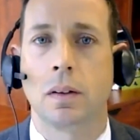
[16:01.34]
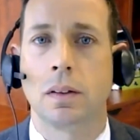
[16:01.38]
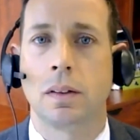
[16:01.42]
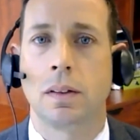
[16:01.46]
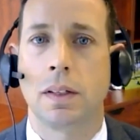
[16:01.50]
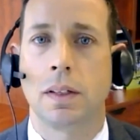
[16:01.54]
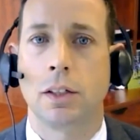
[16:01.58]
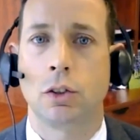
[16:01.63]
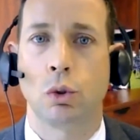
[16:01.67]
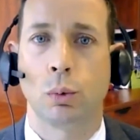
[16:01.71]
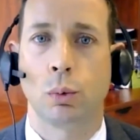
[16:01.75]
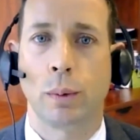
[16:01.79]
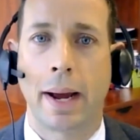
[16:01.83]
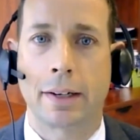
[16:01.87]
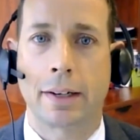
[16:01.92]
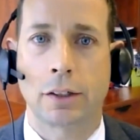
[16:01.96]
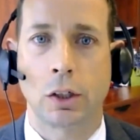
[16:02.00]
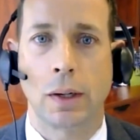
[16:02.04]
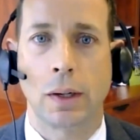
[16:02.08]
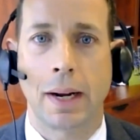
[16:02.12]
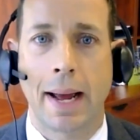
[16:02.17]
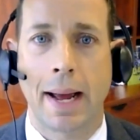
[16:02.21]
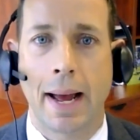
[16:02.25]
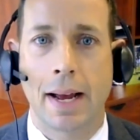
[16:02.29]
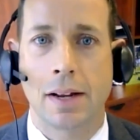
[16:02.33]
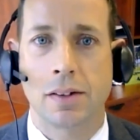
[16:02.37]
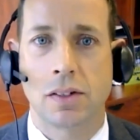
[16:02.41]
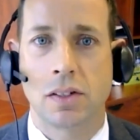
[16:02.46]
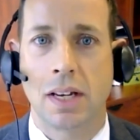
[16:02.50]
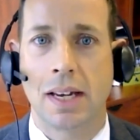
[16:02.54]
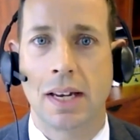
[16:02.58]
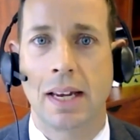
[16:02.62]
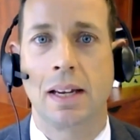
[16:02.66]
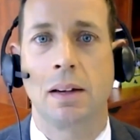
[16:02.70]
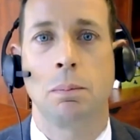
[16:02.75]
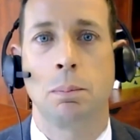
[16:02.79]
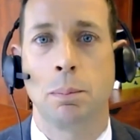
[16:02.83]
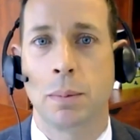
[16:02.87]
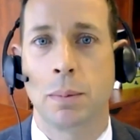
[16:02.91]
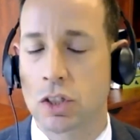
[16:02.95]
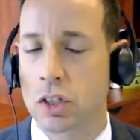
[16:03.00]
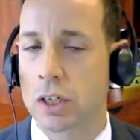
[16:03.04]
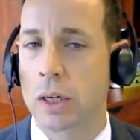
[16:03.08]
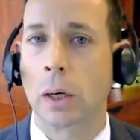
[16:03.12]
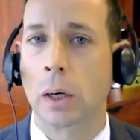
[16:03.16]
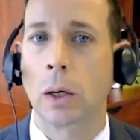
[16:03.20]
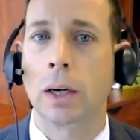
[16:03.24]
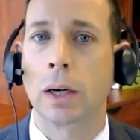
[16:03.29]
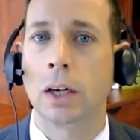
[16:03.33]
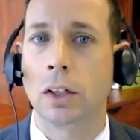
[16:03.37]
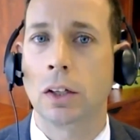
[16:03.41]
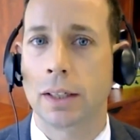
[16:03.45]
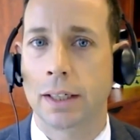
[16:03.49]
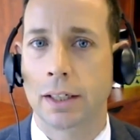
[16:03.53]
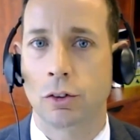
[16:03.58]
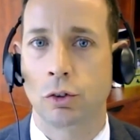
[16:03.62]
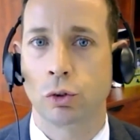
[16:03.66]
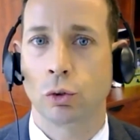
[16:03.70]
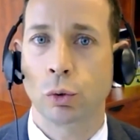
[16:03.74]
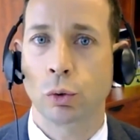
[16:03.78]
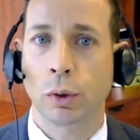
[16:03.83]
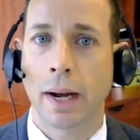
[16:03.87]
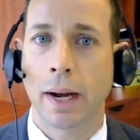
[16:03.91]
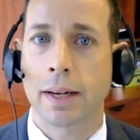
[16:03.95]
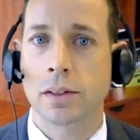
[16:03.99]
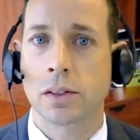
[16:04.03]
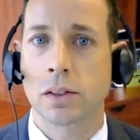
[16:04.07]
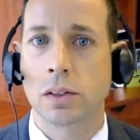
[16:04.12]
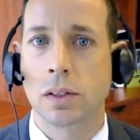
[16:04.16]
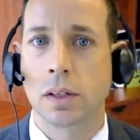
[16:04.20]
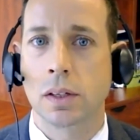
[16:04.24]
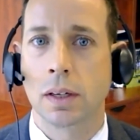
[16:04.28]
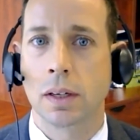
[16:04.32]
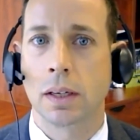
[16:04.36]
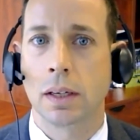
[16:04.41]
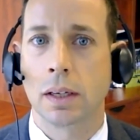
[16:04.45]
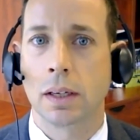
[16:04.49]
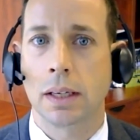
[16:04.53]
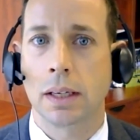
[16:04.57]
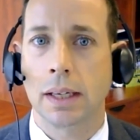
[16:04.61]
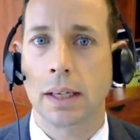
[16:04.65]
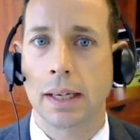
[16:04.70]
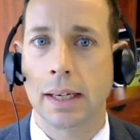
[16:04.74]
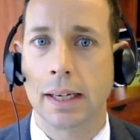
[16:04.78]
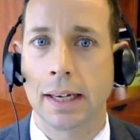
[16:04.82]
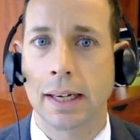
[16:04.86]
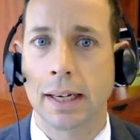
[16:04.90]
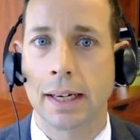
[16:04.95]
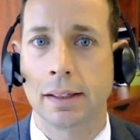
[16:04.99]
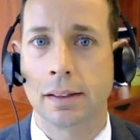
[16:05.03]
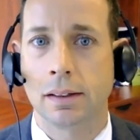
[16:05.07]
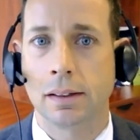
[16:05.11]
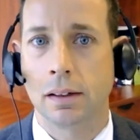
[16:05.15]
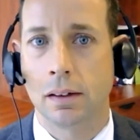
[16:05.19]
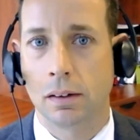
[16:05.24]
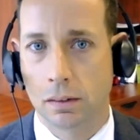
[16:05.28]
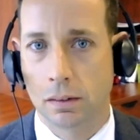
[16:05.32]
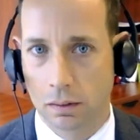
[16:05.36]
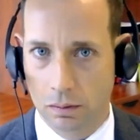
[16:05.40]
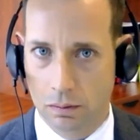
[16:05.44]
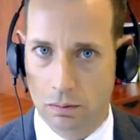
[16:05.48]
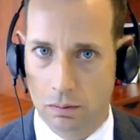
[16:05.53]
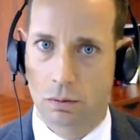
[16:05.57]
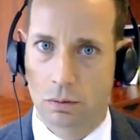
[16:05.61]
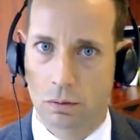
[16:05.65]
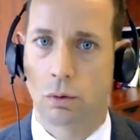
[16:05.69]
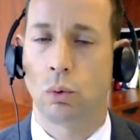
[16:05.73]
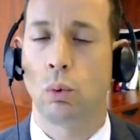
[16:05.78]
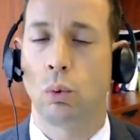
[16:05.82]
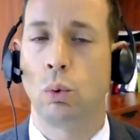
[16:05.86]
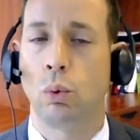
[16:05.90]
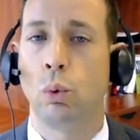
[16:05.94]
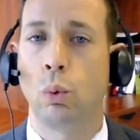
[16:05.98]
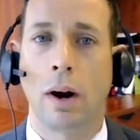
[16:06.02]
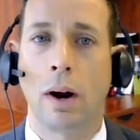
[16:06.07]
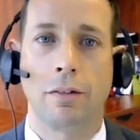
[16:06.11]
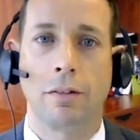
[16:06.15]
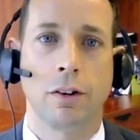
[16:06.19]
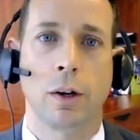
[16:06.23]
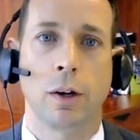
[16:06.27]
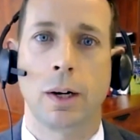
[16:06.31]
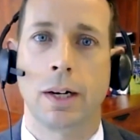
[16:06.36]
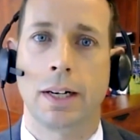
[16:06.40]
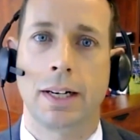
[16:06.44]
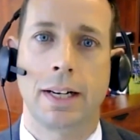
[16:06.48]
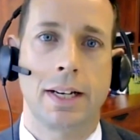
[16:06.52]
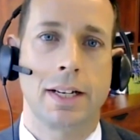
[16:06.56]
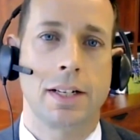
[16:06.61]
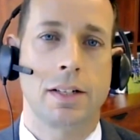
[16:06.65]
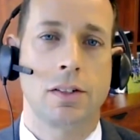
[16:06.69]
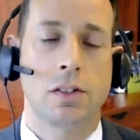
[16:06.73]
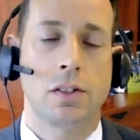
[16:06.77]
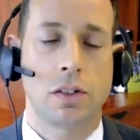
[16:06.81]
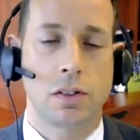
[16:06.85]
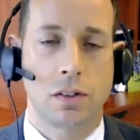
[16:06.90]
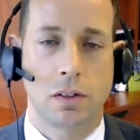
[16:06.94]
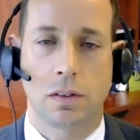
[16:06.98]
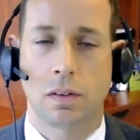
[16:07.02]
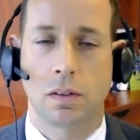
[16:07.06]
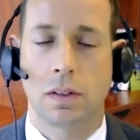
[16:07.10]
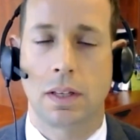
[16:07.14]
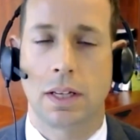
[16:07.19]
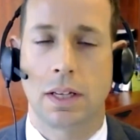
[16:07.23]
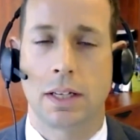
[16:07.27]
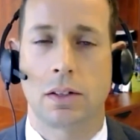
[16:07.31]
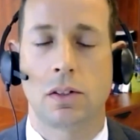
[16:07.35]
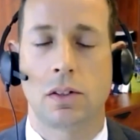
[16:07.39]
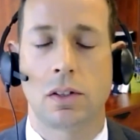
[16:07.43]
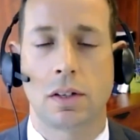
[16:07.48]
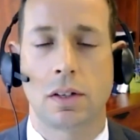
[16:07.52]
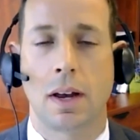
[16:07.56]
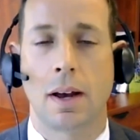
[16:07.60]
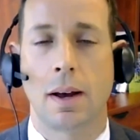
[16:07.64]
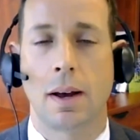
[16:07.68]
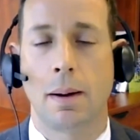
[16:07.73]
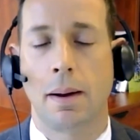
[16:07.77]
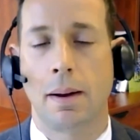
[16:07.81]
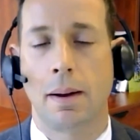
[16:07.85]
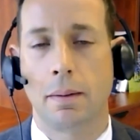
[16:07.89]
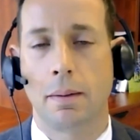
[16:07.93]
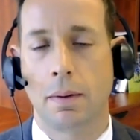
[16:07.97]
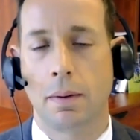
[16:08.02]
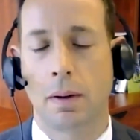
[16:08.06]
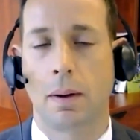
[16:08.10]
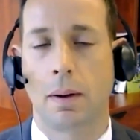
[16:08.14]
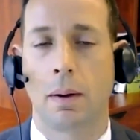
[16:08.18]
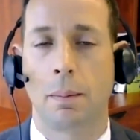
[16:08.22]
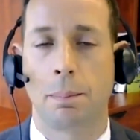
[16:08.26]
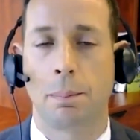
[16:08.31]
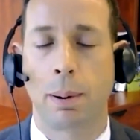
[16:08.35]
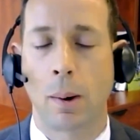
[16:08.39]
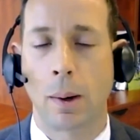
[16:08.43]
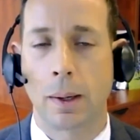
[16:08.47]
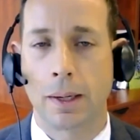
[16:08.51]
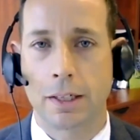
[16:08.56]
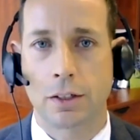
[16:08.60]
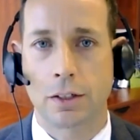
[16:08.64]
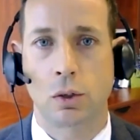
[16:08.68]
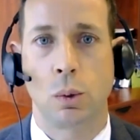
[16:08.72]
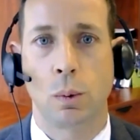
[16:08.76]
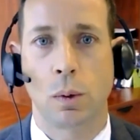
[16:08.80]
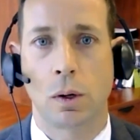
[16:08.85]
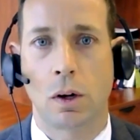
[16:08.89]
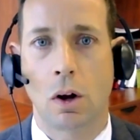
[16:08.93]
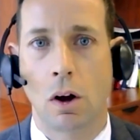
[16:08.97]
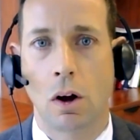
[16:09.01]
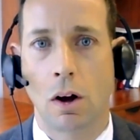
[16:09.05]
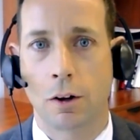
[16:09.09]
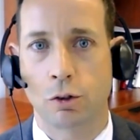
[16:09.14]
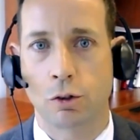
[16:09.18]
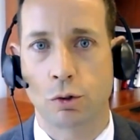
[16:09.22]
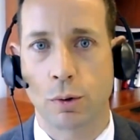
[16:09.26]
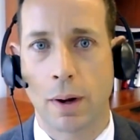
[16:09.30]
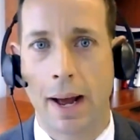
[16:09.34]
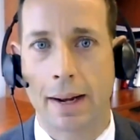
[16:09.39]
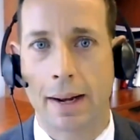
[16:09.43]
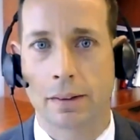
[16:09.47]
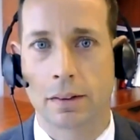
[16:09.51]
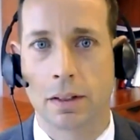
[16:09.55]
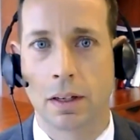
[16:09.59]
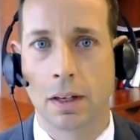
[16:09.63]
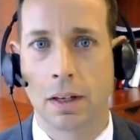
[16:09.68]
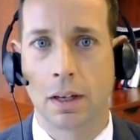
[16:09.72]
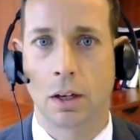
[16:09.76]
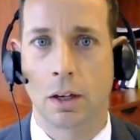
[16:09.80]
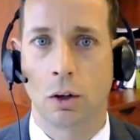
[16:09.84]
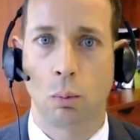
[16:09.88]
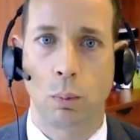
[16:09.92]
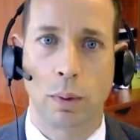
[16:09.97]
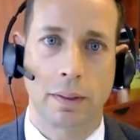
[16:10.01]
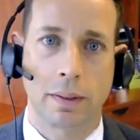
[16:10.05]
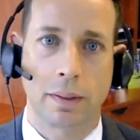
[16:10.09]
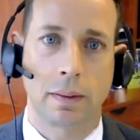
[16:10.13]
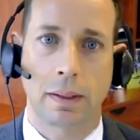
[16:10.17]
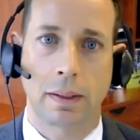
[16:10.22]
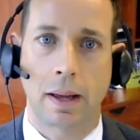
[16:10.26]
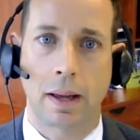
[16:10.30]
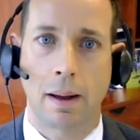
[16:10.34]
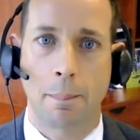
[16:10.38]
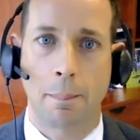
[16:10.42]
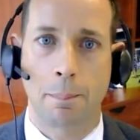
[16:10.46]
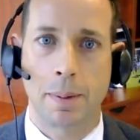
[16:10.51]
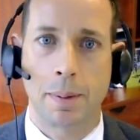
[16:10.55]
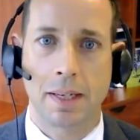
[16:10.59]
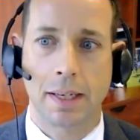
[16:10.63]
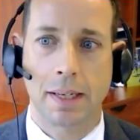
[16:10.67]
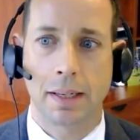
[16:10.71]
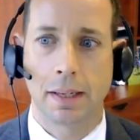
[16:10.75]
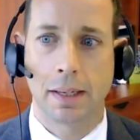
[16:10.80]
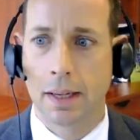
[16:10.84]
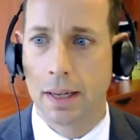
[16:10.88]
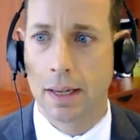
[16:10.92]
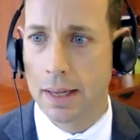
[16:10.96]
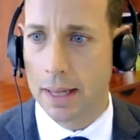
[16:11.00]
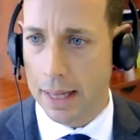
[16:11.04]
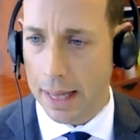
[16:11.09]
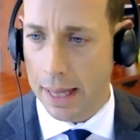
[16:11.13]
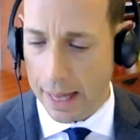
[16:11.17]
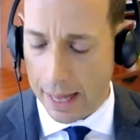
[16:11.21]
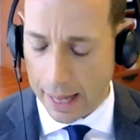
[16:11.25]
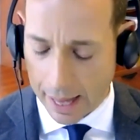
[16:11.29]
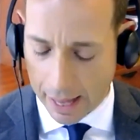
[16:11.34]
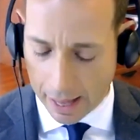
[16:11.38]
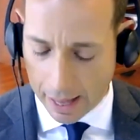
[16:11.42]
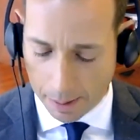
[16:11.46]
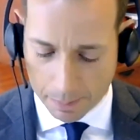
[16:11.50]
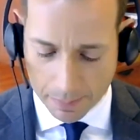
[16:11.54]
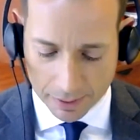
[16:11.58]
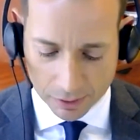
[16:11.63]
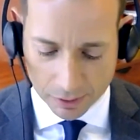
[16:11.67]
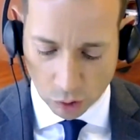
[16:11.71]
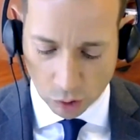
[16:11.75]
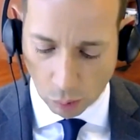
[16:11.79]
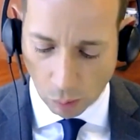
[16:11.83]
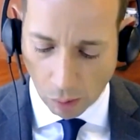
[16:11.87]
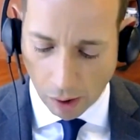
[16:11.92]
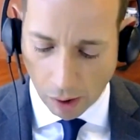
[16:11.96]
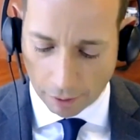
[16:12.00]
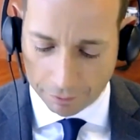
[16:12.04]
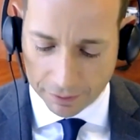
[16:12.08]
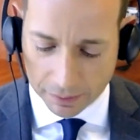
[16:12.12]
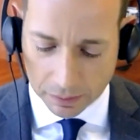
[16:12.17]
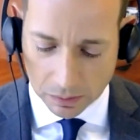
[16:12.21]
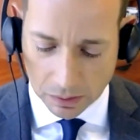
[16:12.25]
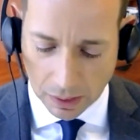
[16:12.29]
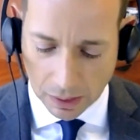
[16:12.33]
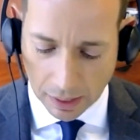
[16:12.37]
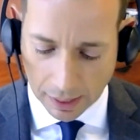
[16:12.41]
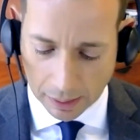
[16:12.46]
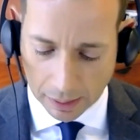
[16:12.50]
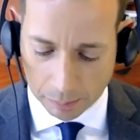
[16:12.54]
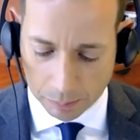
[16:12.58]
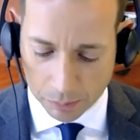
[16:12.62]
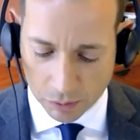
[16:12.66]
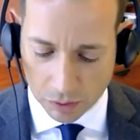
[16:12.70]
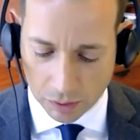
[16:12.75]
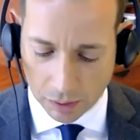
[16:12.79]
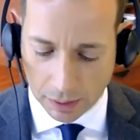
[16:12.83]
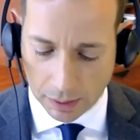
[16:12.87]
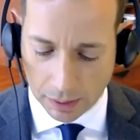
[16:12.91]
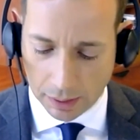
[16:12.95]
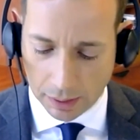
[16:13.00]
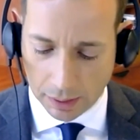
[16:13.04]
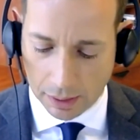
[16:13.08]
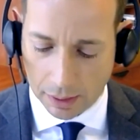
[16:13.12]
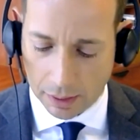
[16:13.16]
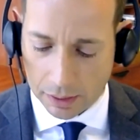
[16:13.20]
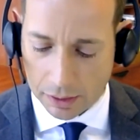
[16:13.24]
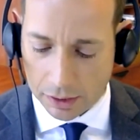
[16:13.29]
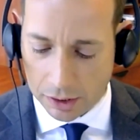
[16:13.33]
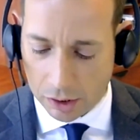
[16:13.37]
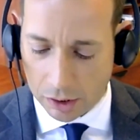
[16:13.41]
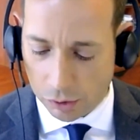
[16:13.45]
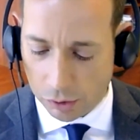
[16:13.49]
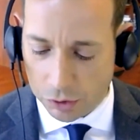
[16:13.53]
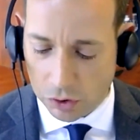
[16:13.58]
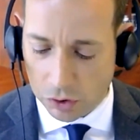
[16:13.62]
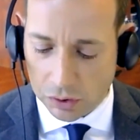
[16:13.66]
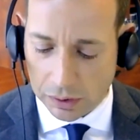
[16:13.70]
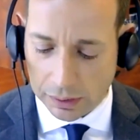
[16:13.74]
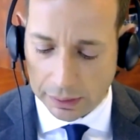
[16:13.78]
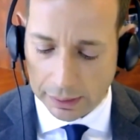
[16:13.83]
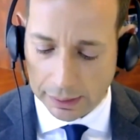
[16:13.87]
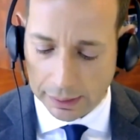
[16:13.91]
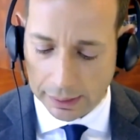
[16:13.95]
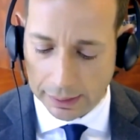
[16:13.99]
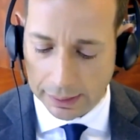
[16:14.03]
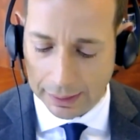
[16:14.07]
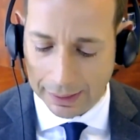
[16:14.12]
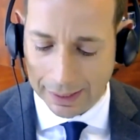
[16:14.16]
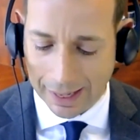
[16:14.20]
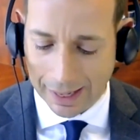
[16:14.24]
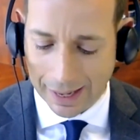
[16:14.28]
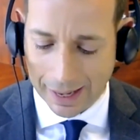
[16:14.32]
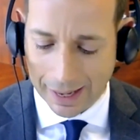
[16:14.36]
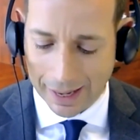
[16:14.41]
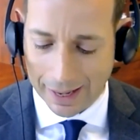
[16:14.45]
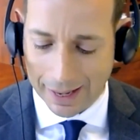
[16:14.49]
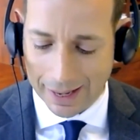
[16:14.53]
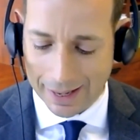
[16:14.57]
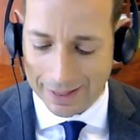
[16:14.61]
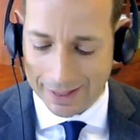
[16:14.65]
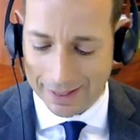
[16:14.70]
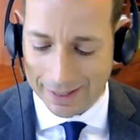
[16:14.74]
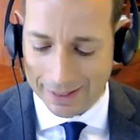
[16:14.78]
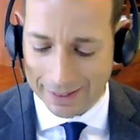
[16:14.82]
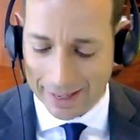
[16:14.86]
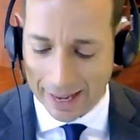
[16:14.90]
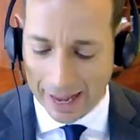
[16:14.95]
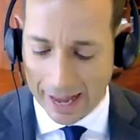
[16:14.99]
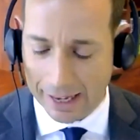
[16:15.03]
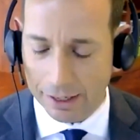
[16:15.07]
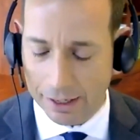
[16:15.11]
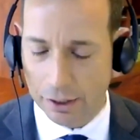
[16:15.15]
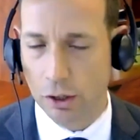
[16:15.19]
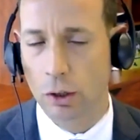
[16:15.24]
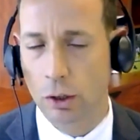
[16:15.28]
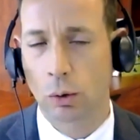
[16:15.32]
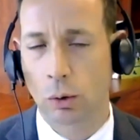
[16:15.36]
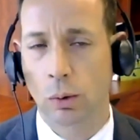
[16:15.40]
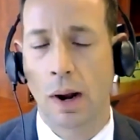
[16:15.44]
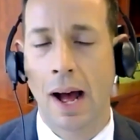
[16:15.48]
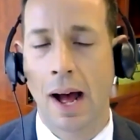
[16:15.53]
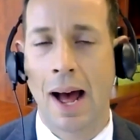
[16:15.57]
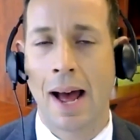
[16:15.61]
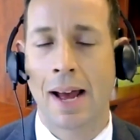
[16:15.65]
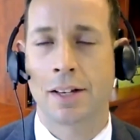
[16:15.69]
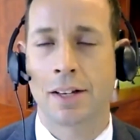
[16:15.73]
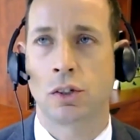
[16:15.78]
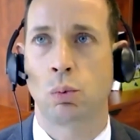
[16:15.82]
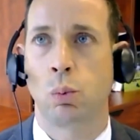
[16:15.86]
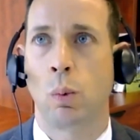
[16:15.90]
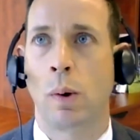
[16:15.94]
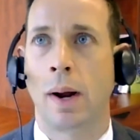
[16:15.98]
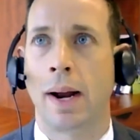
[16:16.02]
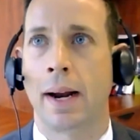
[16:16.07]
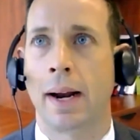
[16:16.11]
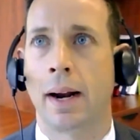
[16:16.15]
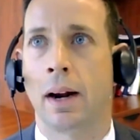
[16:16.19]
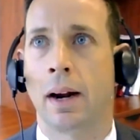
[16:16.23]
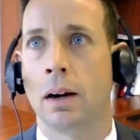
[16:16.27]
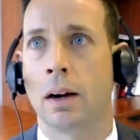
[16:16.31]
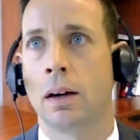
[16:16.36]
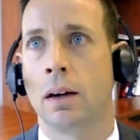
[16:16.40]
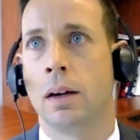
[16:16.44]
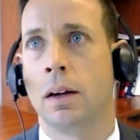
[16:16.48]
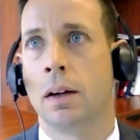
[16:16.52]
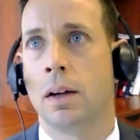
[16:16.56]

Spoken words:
the director has a material interest in whoever it is that's a party to a contract with the company. And so oftentimes you'll see that arise where